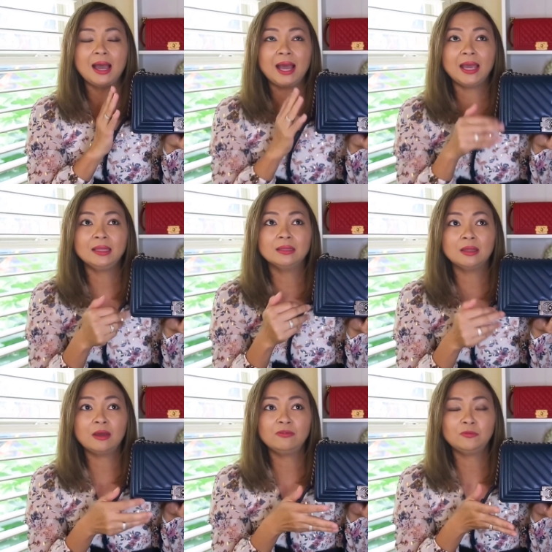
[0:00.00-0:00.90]
I
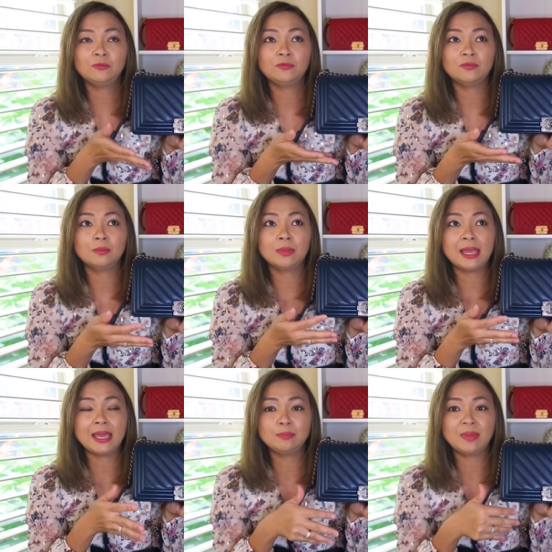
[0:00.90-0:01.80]
love
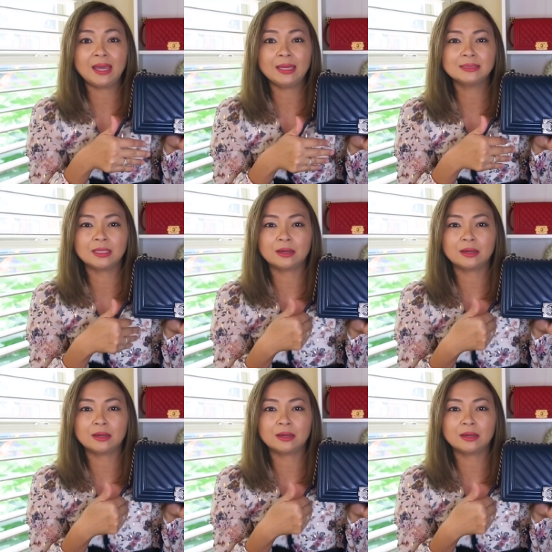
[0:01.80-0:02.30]
handbags that